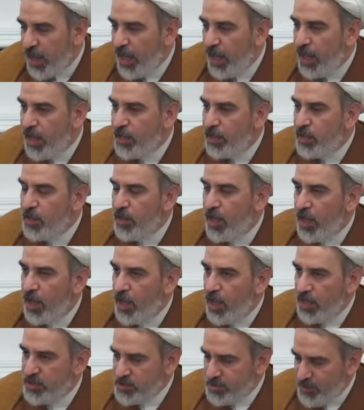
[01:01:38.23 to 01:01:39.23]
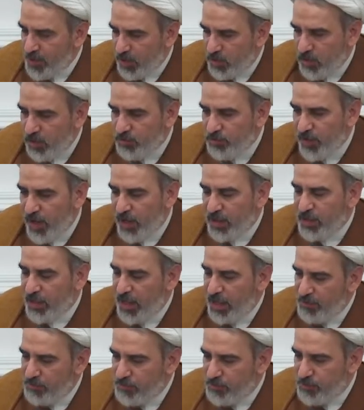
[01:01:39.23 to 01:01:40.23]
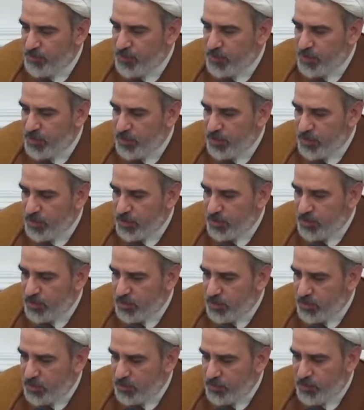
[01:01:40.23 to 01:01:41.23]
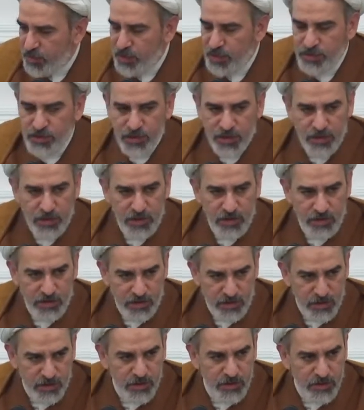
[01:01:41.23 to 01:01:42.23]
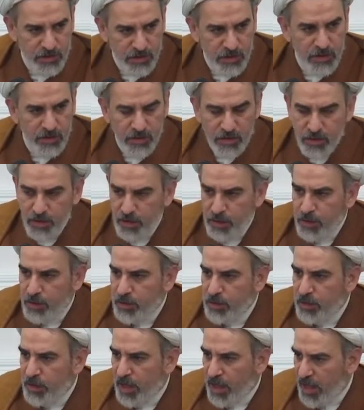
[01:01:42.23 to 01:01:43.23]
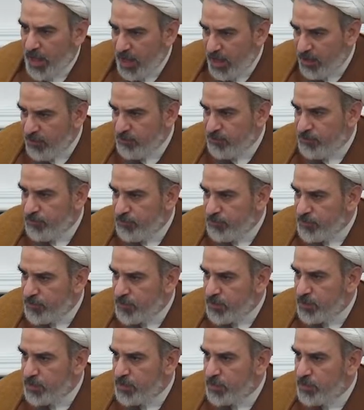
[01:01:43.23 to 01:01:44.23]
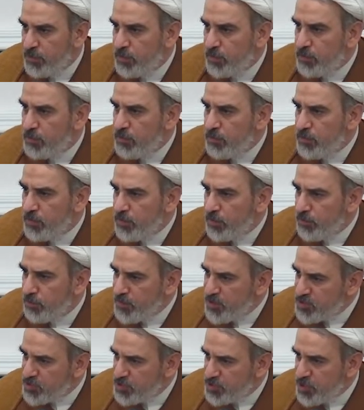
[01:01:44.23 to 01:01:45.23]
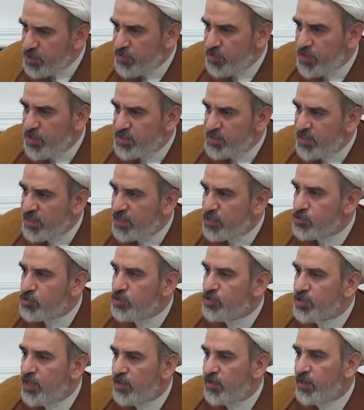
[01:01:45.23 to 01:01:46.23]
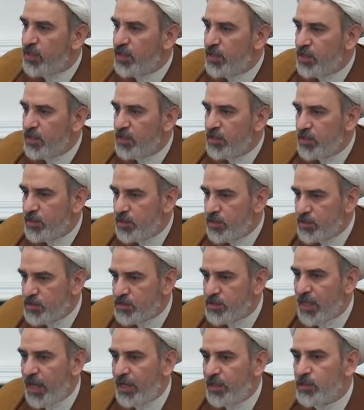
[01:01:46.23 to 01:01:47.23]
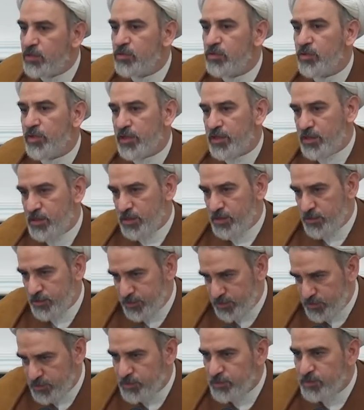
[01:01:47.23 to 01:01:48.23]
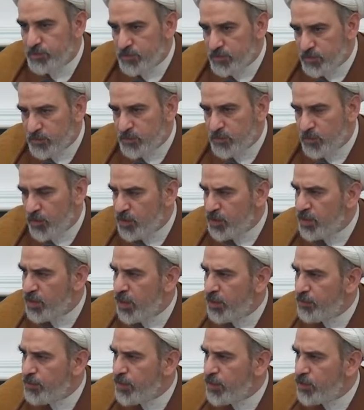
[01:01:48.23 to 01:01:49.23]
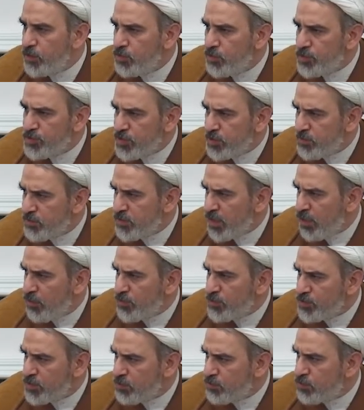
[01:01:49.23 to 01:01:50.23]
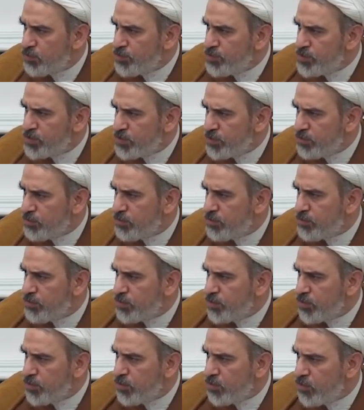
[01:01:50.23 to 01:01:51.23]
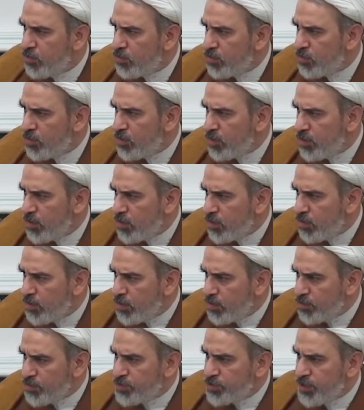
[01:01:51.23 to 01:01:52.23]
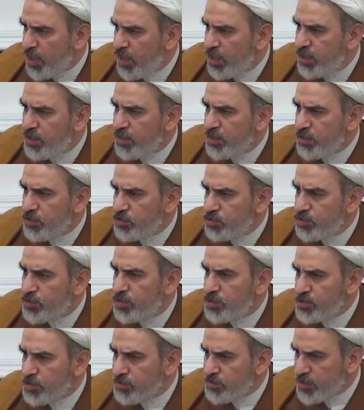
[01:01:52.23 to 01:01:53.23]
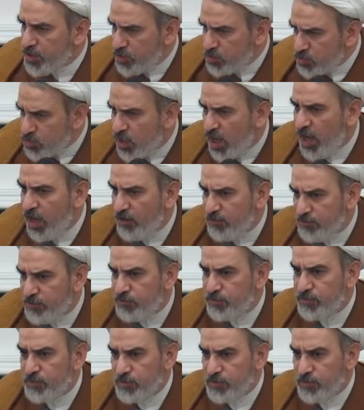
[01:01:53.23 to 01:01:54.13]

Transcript: And as a matter of fact, every religion have mysterious and esoteric side to it. Whether that be Hinduism, Taoism, Buddhism, you know, Christianity, Judaism, they do have.